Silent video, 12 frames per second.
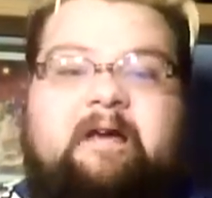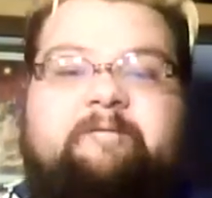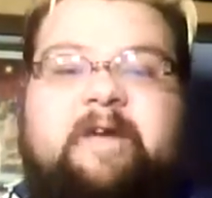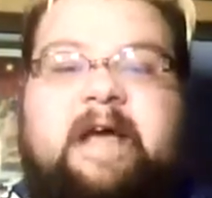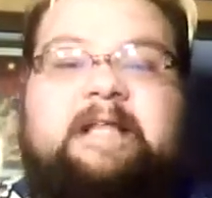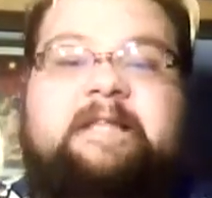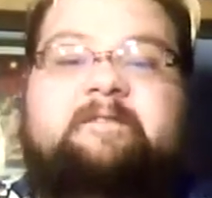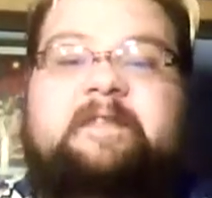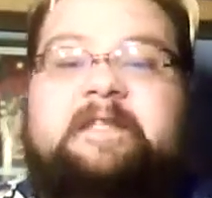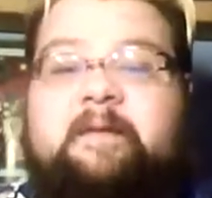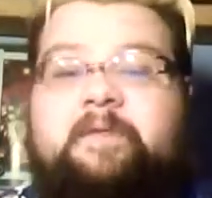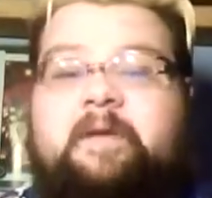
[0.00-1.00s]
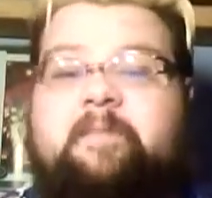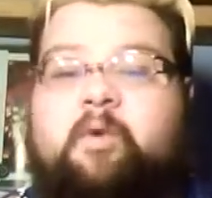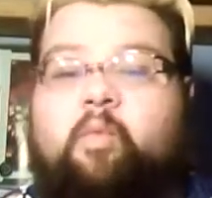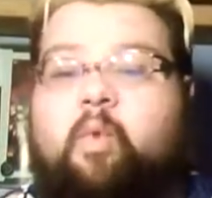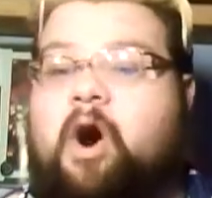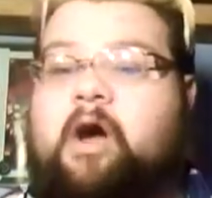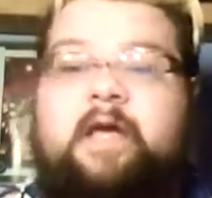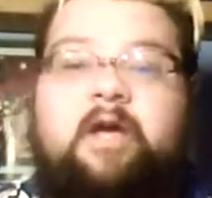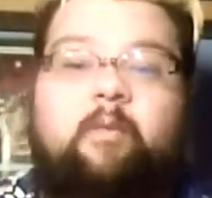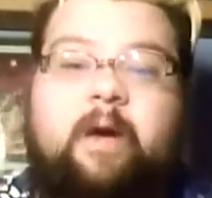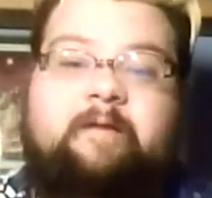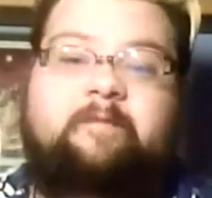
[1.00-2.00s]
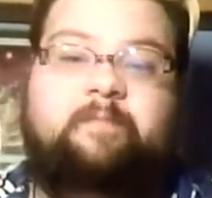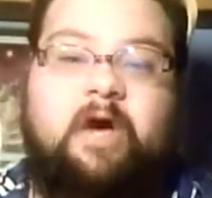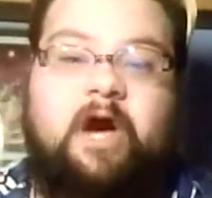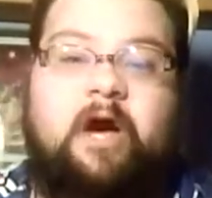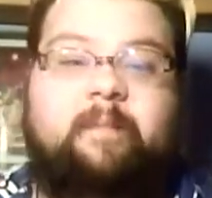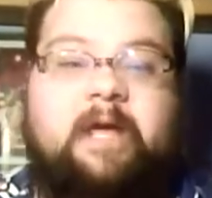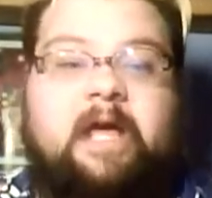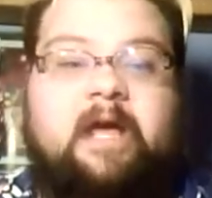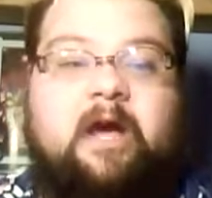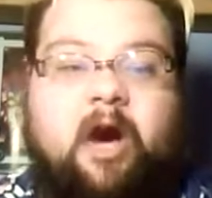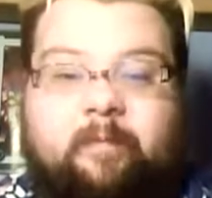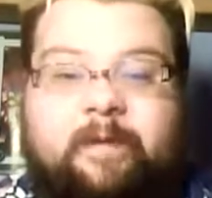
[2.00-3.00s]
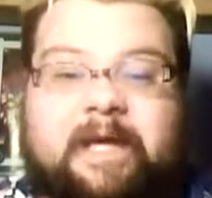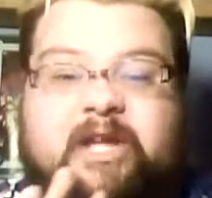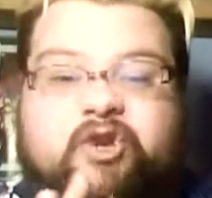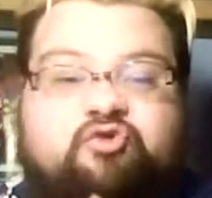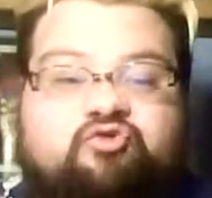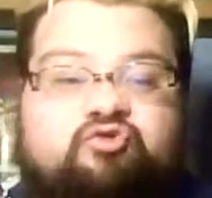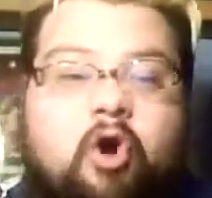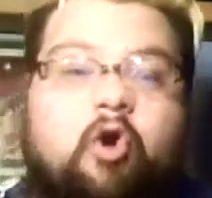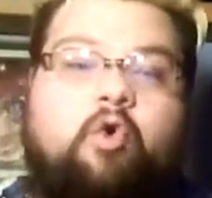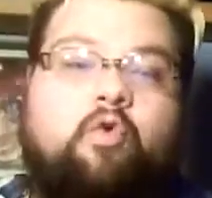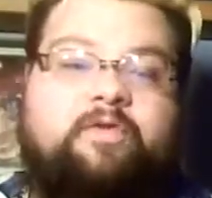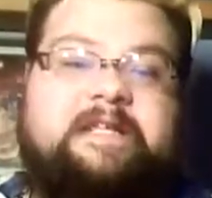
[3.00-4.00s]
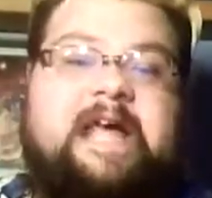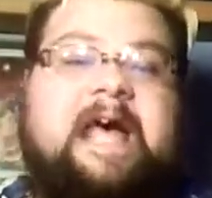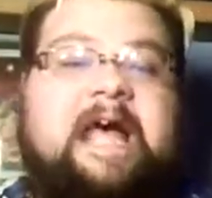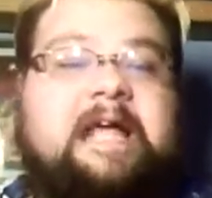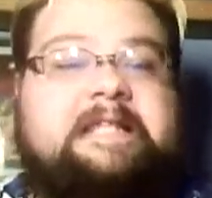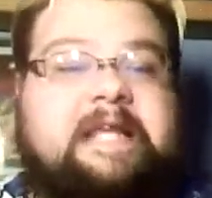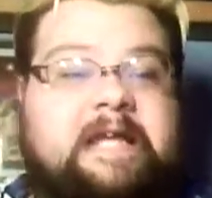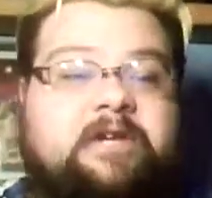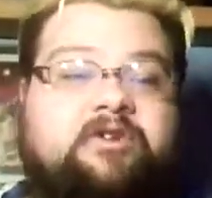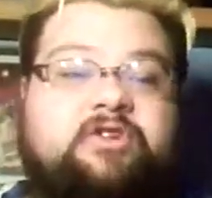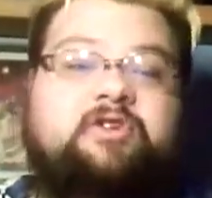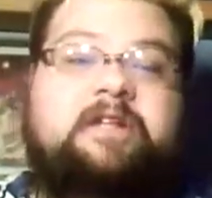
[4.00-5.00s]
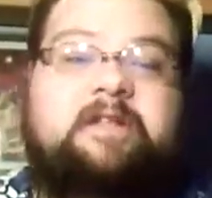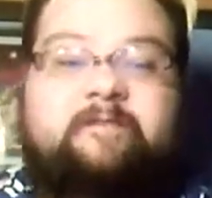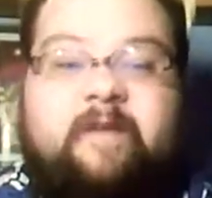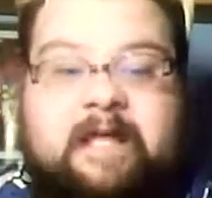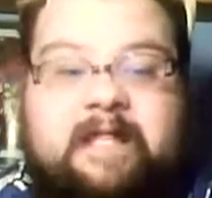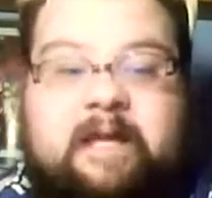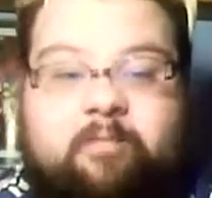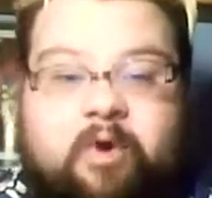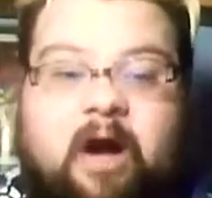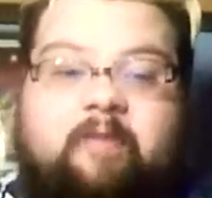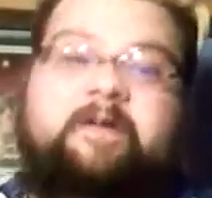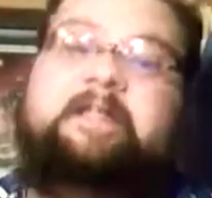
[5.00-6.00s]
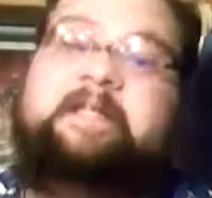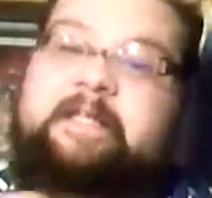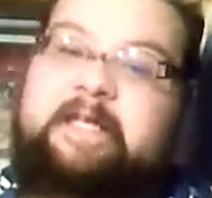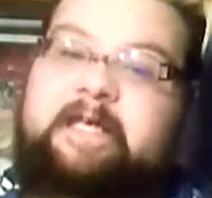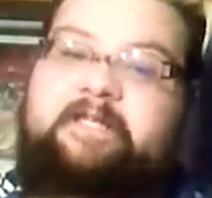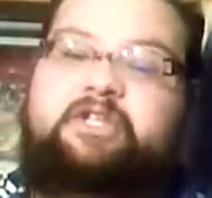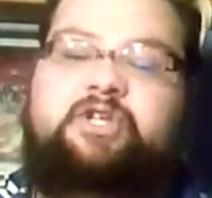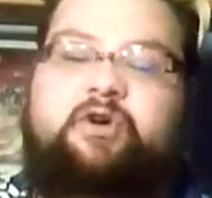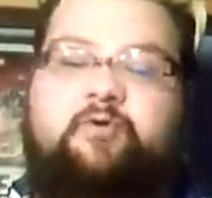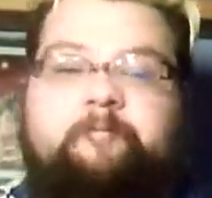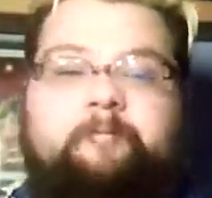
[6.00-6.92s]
Fans have simply been walking away from the hobby in droves, as the industry's failing profits attest to.